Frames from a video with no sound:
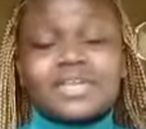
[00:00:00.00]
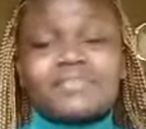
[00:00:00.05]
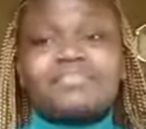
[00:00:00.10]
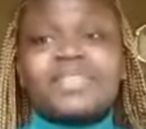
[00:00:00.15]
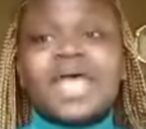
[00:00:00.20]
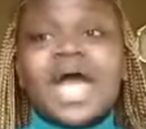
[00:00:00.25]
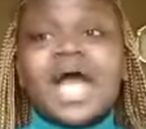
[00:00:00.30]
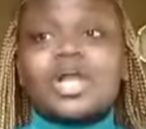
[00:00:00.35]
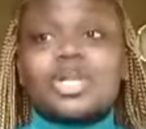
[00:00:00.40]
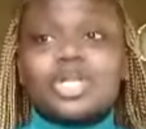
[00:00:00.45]

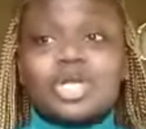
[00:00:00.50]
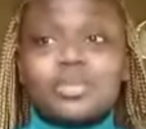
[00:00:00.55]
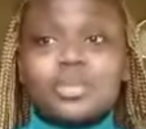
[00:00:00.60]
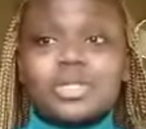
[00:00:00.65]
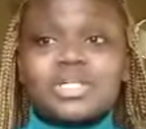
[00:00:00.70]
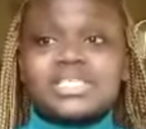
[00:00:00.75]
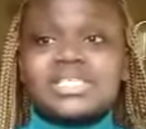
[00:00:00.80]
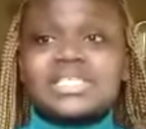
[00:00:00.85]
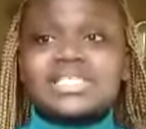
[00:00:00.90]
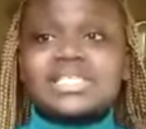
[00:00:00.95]
A global
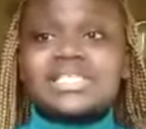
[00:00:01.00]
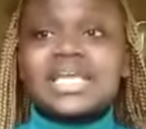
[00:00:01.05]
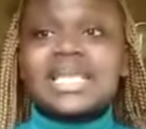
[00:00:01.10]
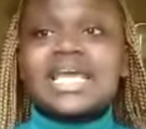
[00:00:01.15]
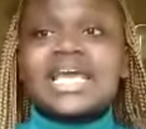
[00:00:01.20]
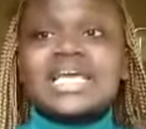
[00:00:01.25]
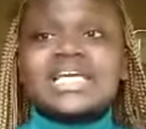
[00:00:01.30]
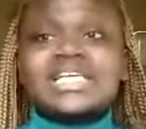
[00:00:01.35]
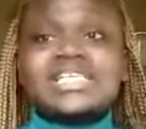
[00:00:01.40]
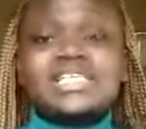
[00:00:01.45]
citizen
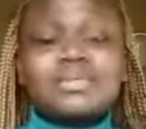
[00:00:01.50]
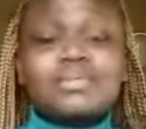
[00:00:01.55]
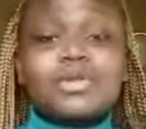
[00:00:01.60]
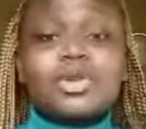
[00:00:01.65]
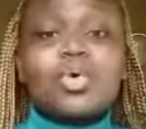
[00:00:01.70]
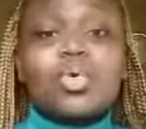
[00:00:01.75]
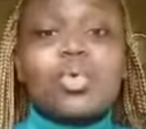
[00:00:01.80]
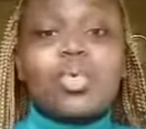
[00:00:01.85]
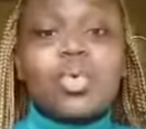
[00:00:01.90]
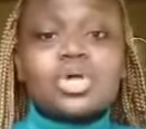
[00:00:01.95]
is someone who
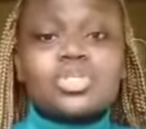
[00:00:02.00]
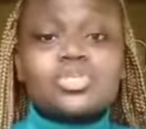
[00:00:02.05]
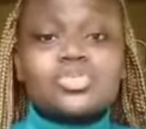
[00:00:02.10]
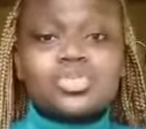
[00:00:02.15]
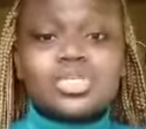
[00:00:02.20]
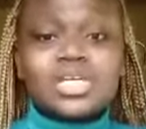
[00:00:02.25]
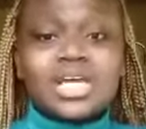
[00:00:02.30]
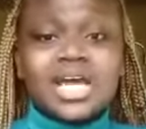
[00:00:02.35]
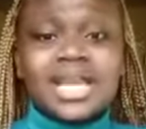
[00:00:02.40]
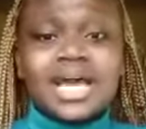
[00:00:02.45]
wants to
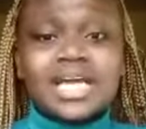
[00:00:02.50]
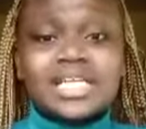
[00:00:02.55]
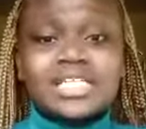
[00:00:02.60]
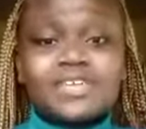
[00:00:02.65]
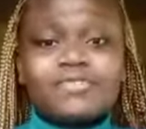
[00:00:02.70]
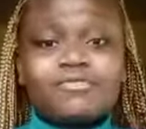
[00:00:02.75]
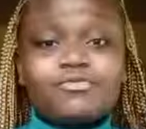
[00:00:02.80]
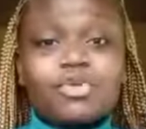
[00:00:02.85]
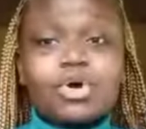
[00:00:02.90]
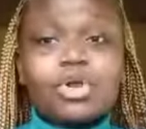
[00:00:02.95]
take an
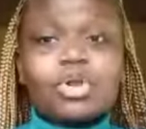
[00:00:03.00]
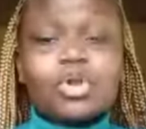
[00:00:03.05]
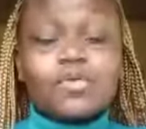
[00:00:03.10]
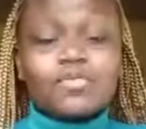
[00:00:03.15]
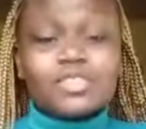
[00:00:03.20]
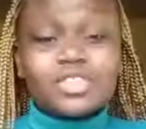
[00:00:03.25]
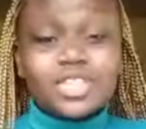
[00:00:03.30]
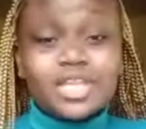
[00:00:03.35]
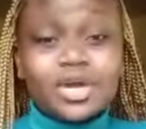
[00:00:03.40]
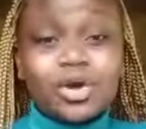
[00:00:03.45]
active role
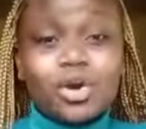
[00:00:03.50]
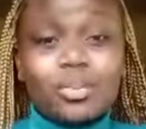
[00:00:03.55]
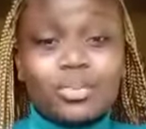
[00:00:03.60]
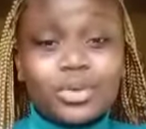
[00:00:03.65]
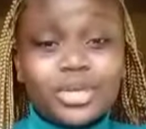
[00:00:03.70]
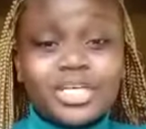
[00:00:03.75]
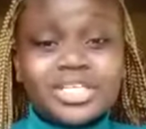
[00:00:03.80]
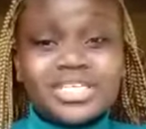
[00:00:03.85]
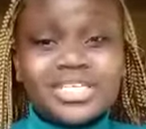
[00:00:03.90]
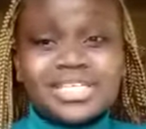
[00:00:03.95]
in the
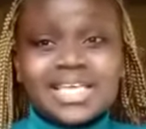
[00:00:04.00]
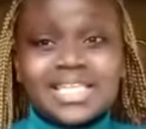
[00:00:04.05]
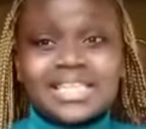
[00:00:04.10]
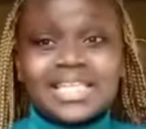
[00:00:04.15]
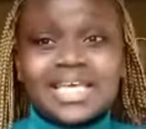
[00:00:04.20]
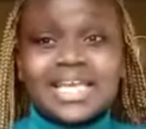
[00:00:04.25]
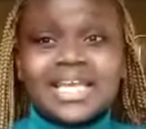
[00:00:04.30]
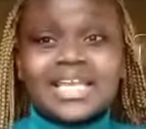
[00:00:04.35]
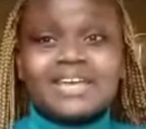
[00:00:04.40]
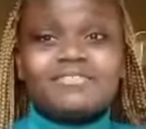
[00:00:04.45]
communities that they
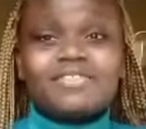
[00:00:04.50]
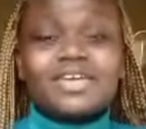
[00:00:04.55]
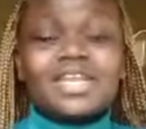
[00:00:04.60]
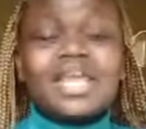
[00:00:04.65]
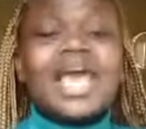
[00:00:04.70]
live in